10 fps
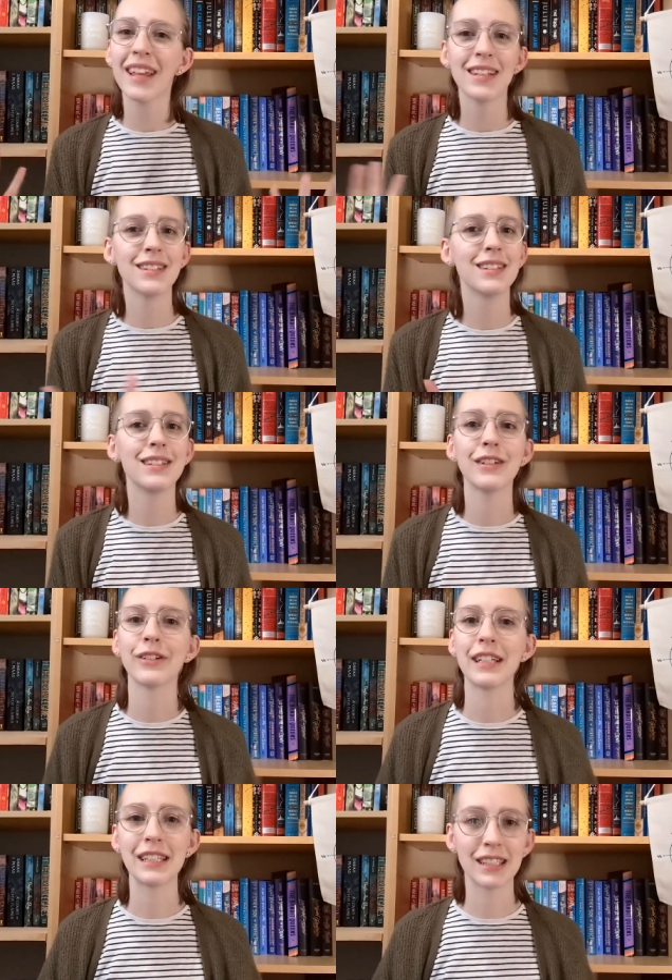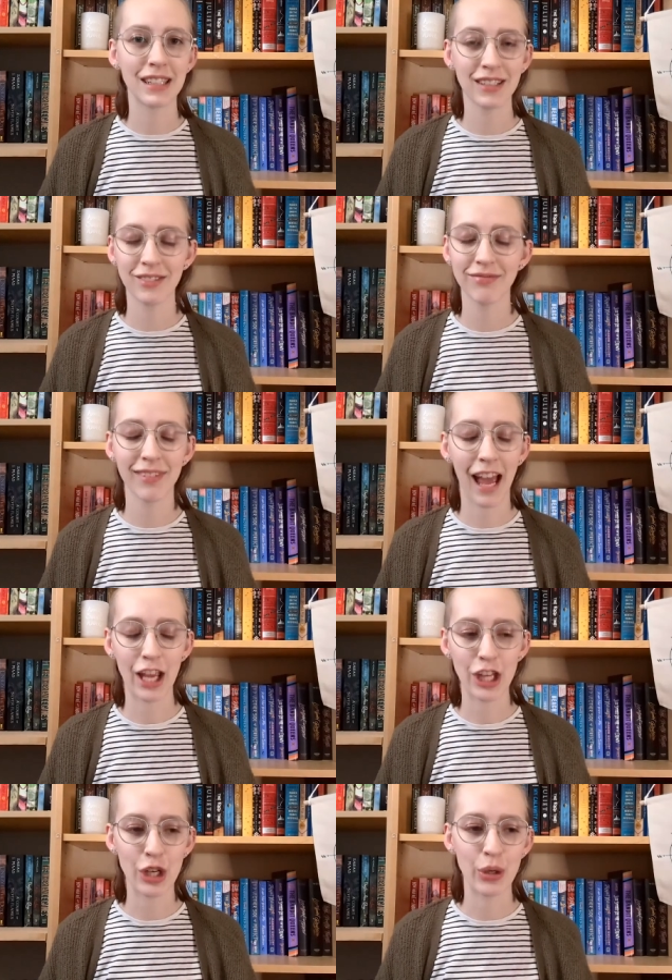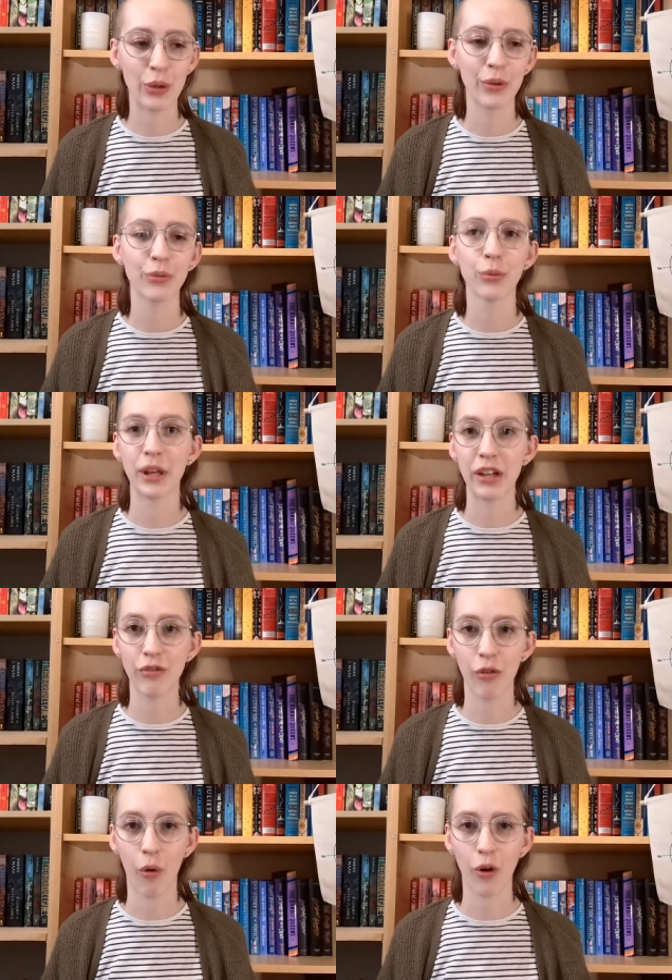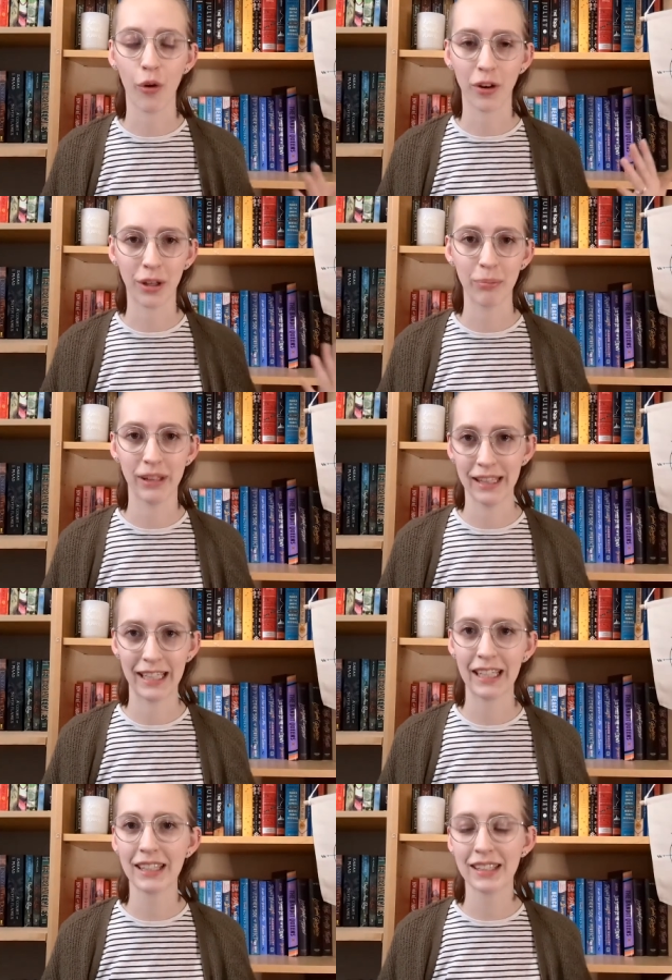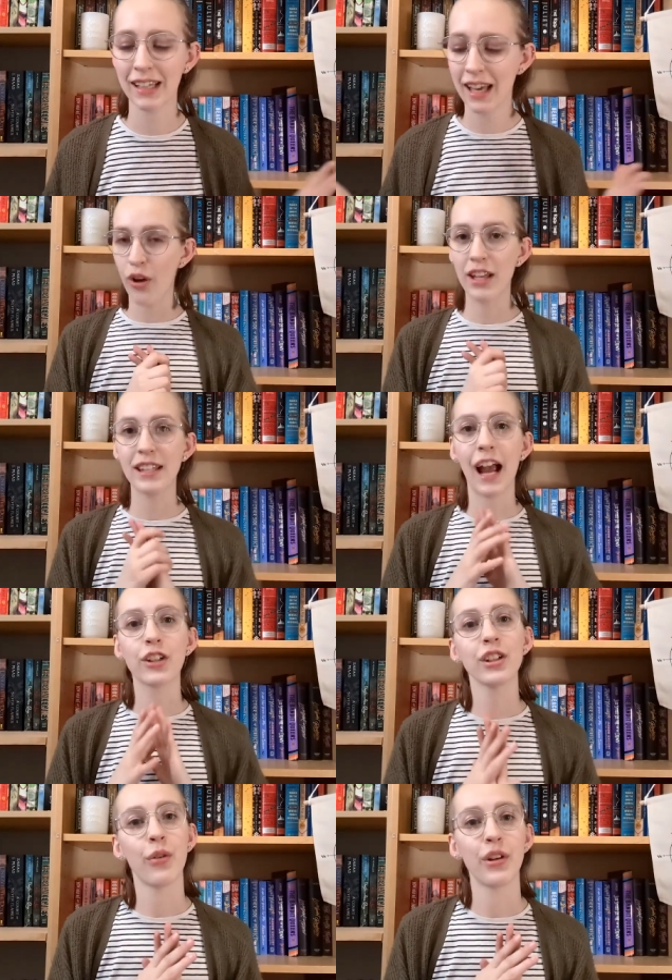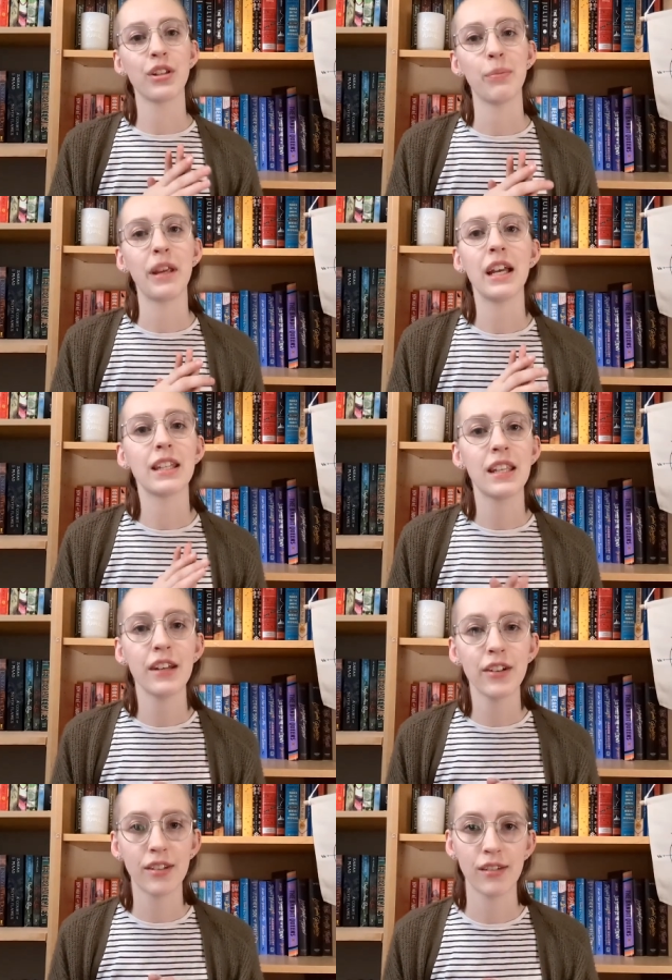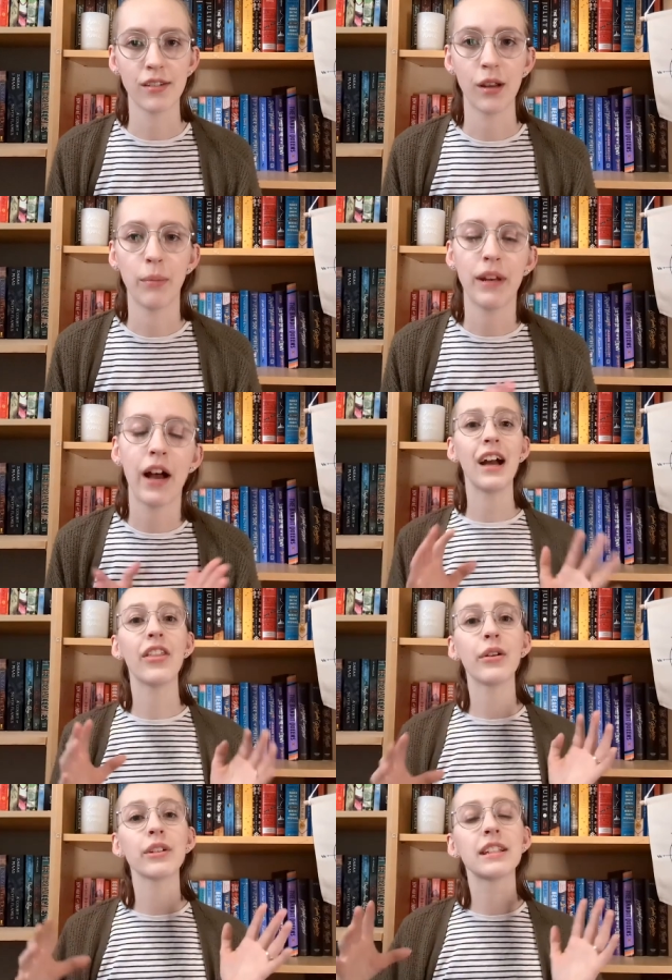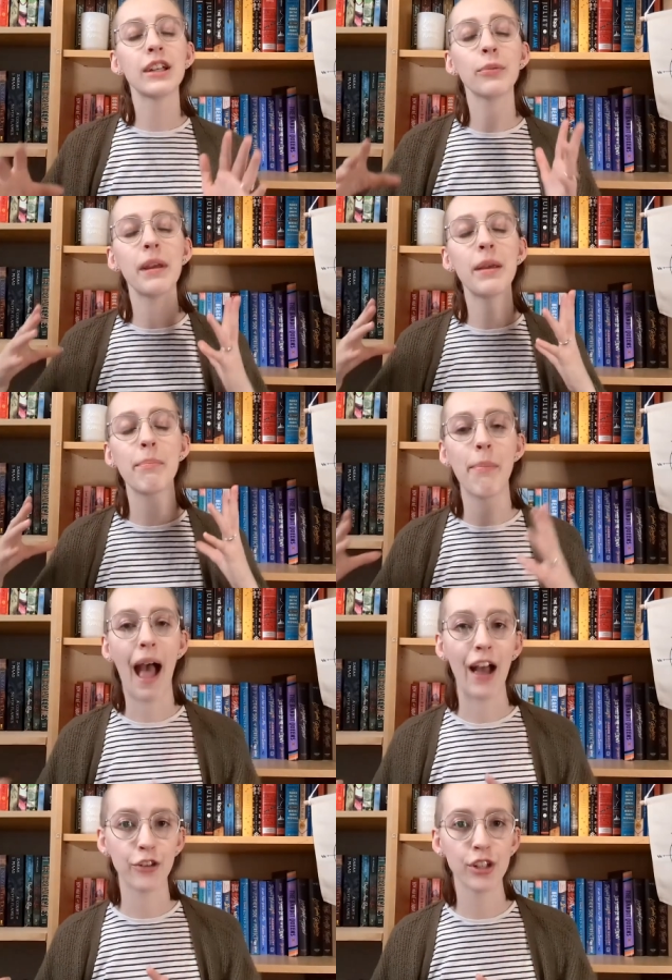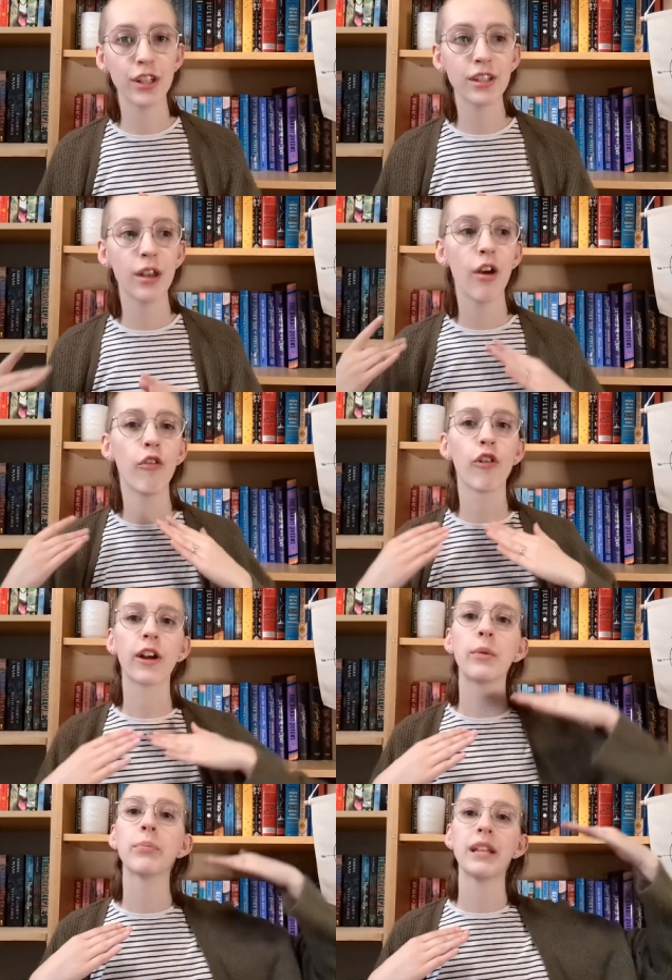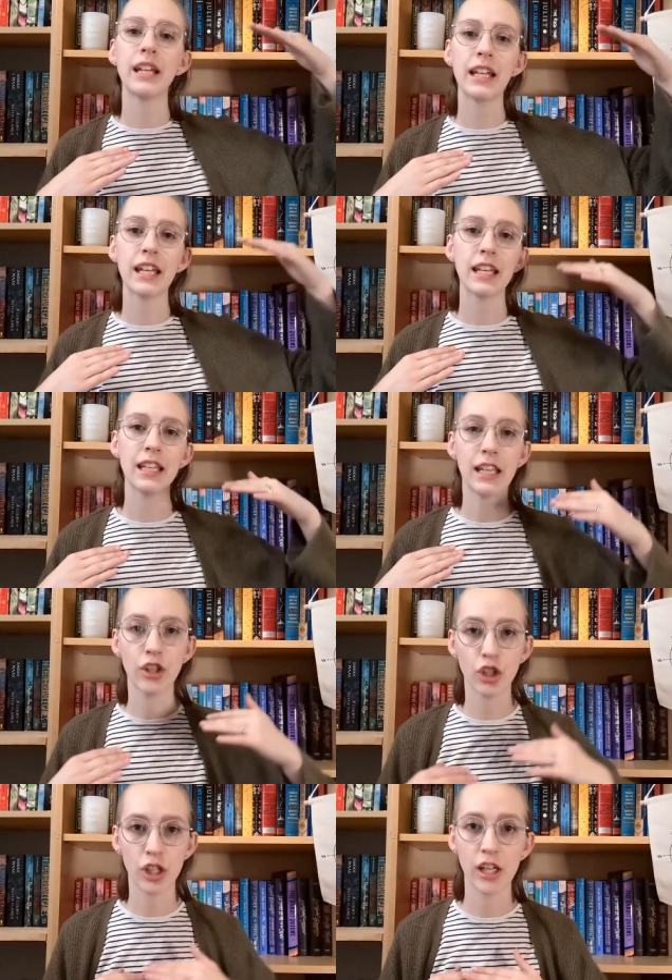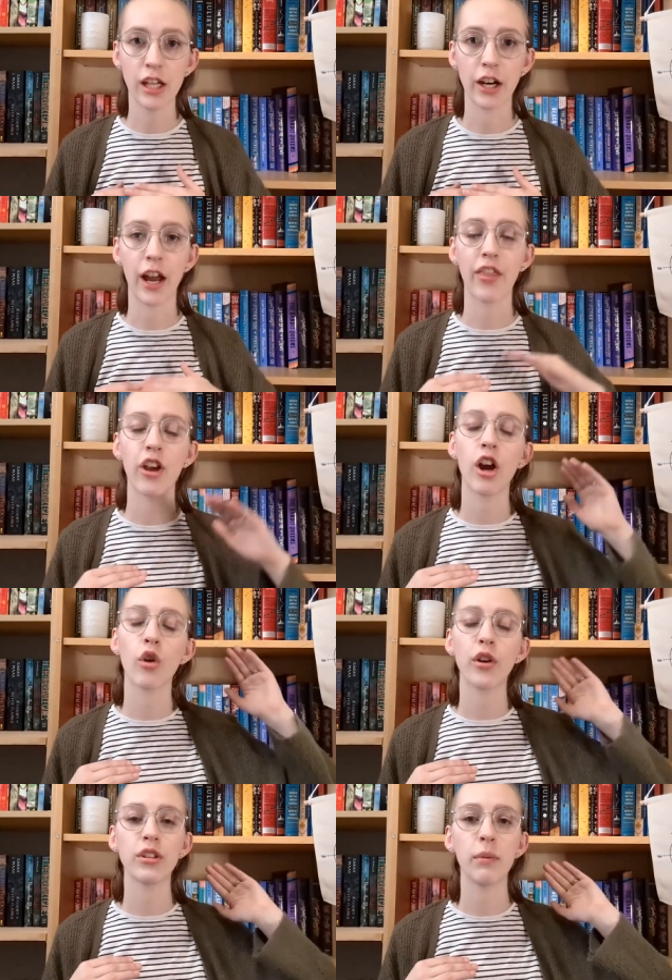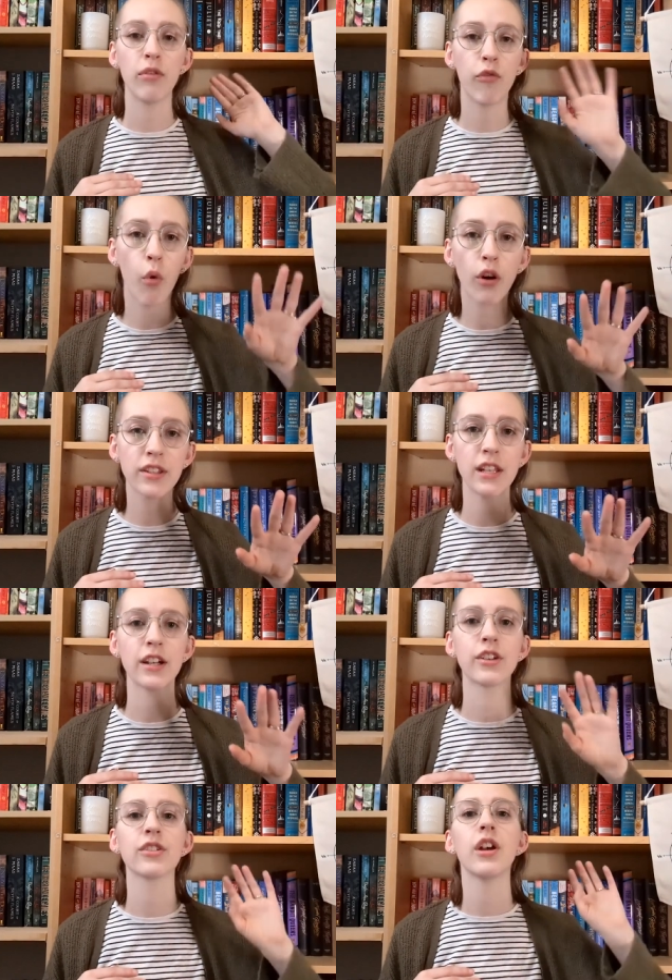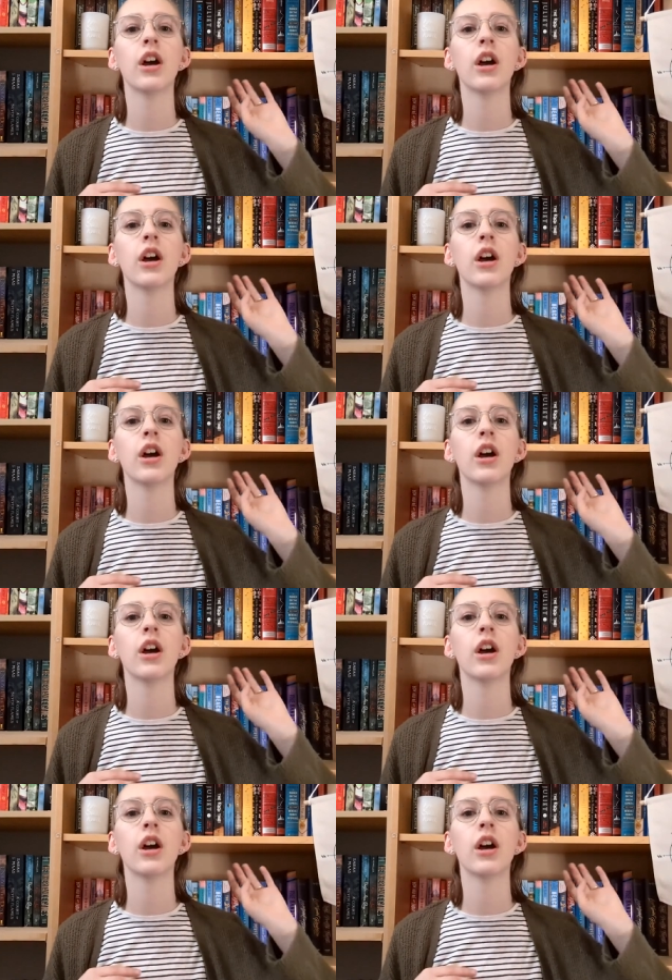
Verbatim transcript: series that you read for or complete. It's actually going to be a tier system. Now, now there will still be badges for completing each tier and there are going to be four tiers